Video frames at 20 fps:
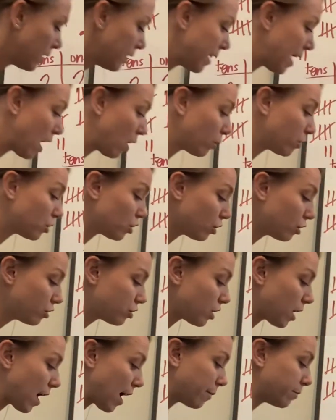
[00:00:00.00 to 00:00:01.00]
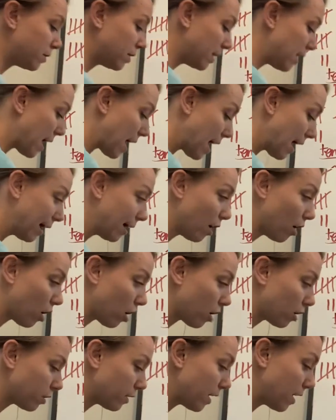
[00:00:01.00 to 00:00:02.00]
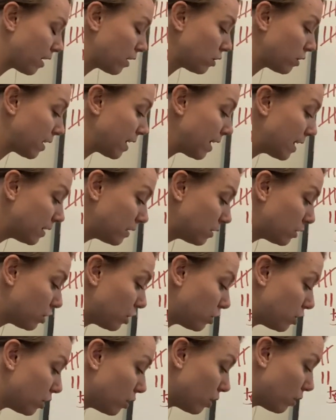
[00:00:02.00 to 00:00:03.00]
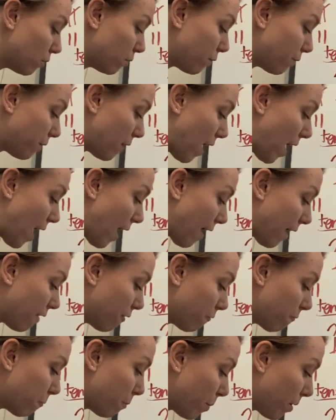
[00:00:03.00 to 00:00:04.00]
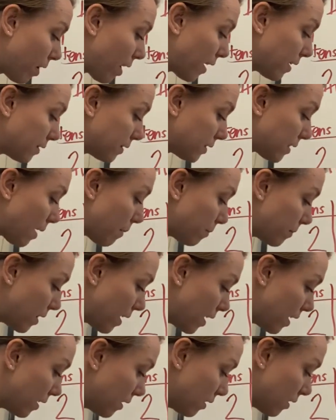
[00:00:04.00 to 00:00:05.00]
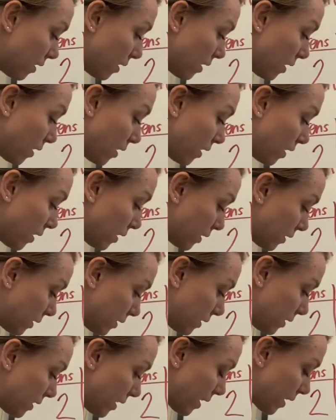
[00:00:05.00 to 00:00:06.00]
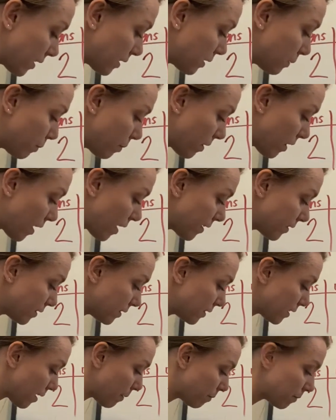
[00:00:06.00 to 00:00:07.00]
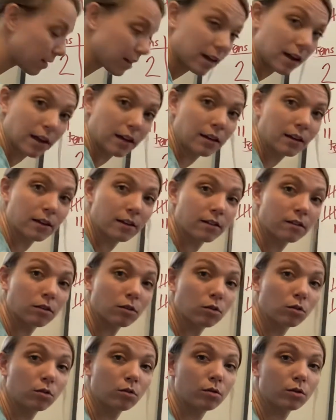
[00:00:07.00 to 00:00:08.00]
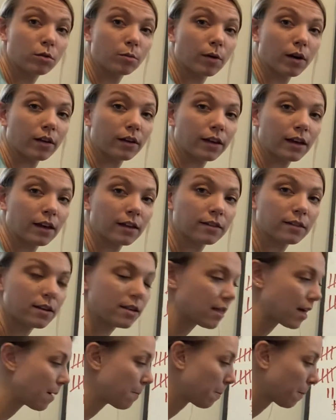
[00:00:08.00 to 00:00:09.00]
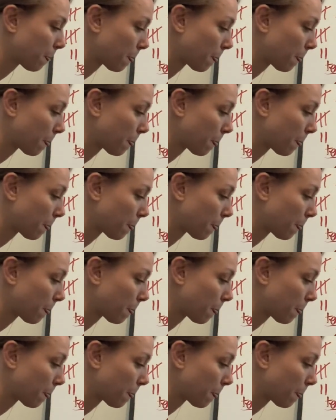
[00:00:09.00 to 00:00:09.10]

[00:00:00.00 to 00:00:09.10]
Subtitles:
Now your job today is to do 5 plus something, 6 plus something. You probably can't see that.